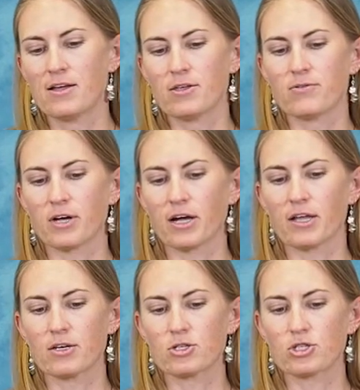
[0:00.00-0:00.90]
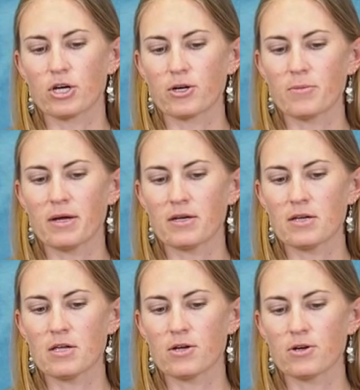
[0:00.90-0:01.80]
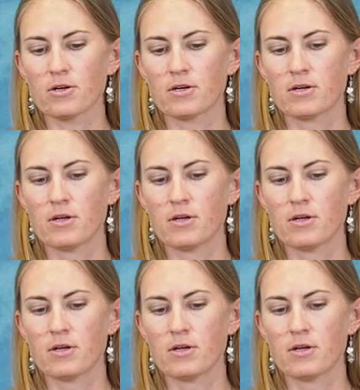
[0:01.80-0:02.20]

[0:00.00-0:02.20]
You've got shutter button here,